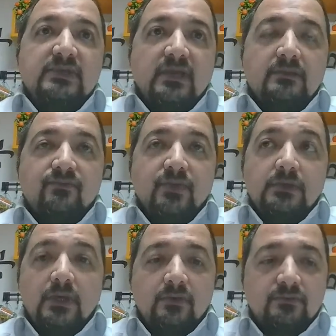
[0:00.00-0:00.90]
we can
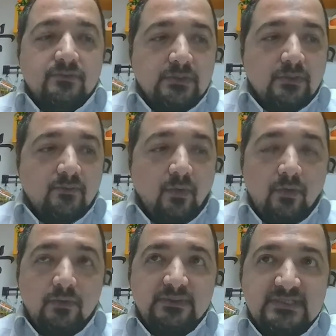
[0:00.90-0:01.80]
figure out
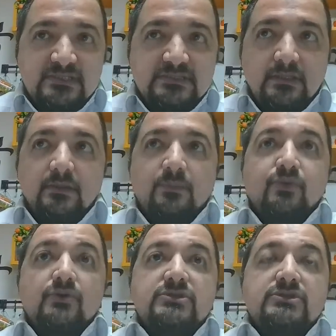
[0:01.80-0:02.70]
all these
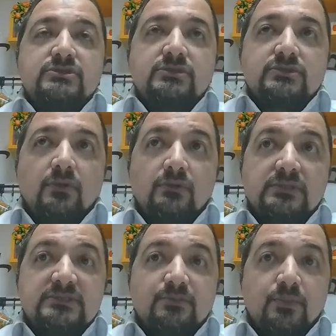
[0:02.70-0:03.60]
procedures, all
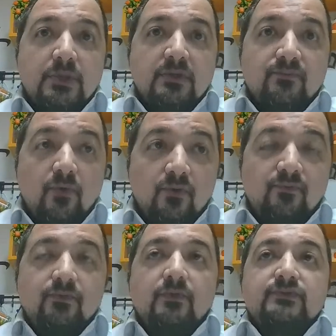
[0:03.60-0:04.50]
these
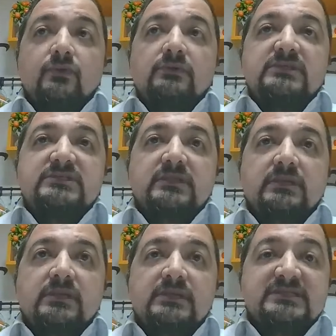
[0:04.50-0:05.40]
workflows, all these
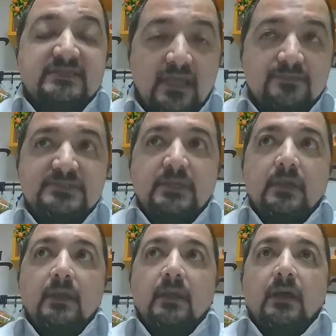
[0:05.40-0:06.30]
steps,
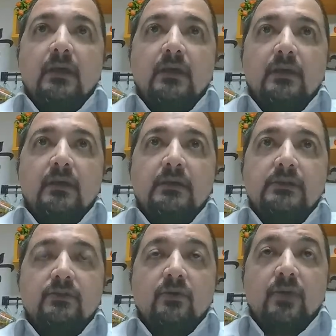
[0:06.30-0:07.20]

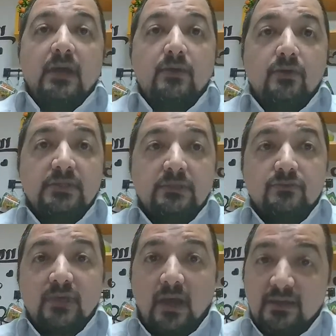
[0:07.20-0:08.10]
according
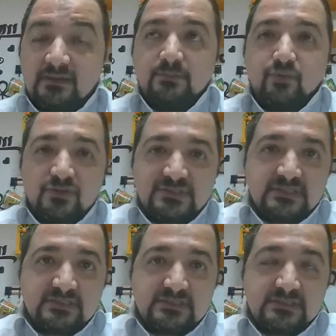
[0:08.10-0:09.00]
to the ITIL
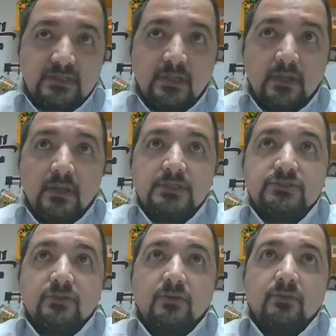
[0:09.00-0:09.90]
processes.
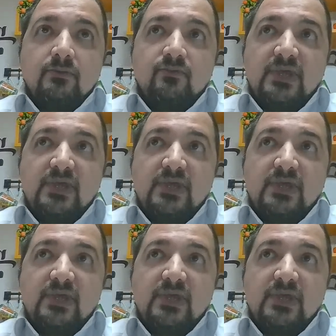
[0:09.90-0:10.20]
So